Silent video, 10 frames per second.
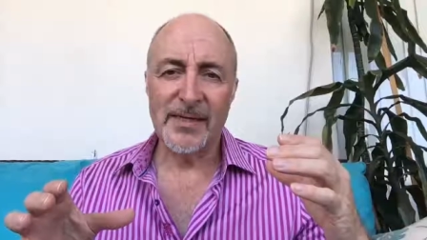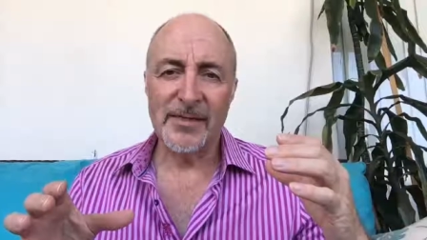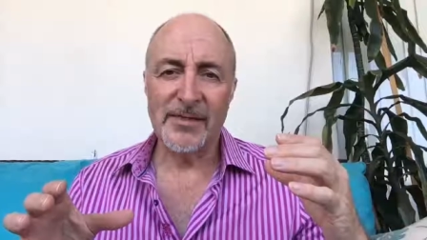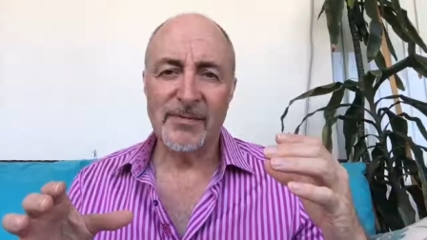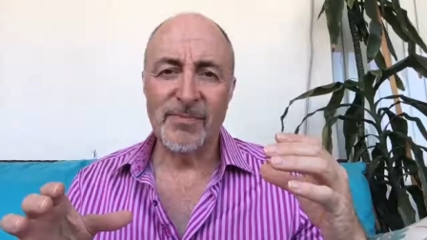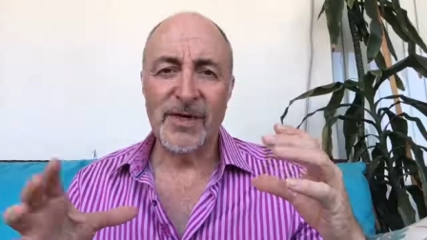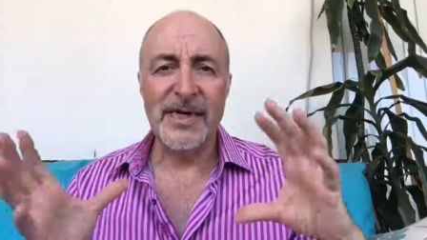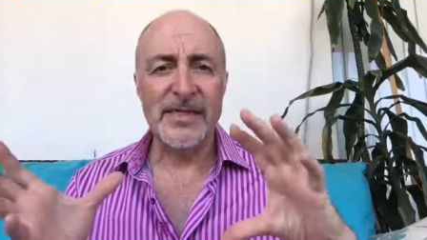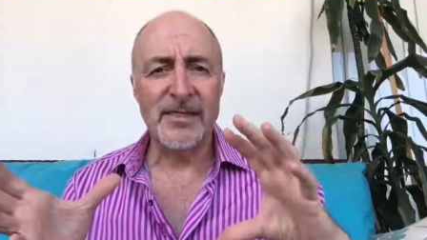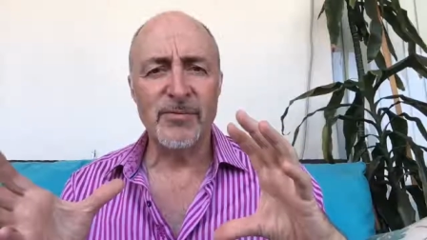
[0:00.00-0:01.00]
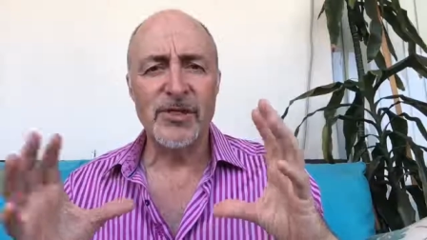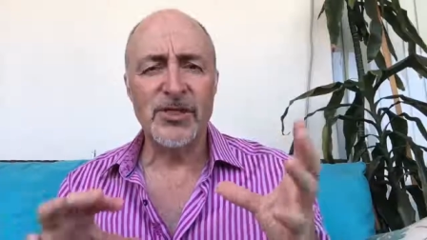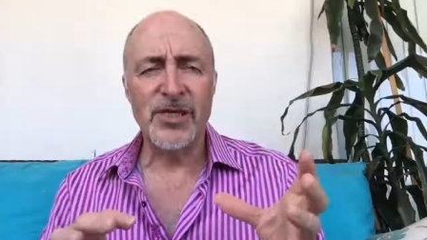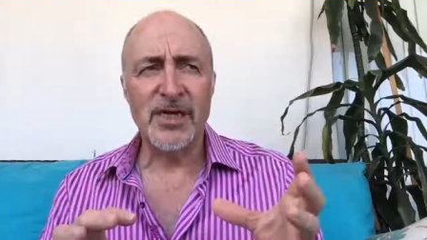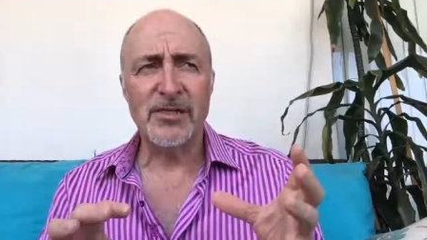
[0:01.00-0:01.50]
some guidance I want to
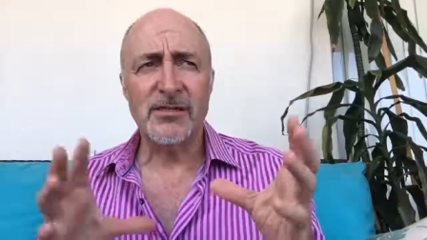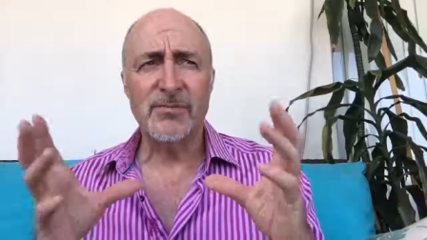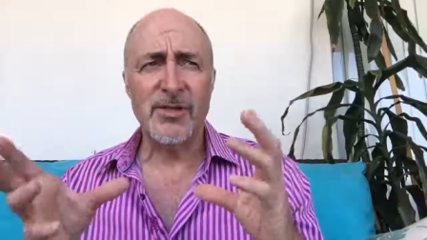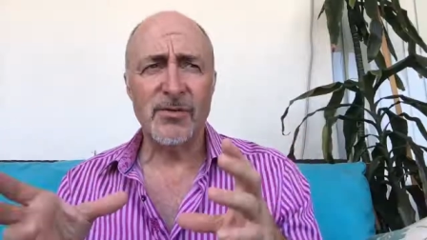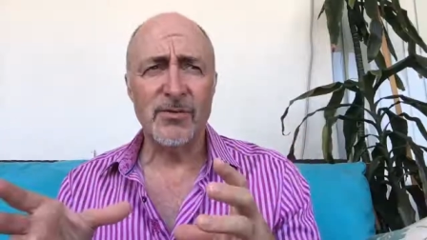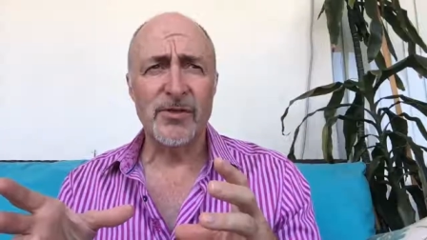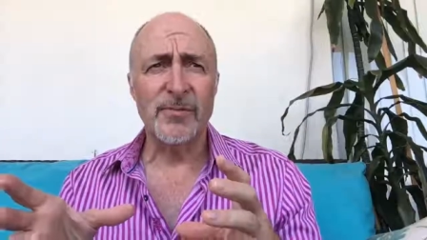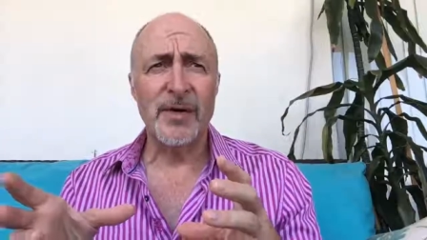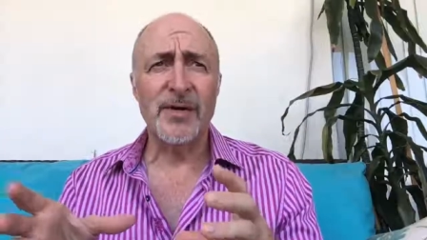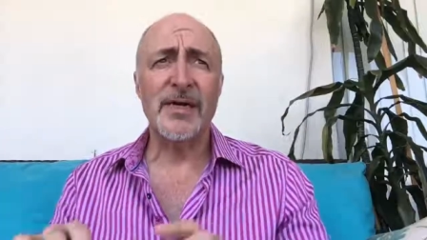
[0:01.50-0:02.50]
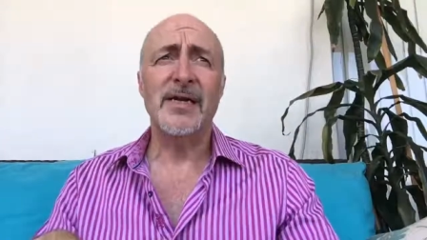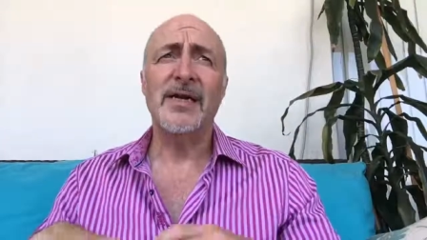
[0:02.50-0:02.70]
suggest, some thoughts about it,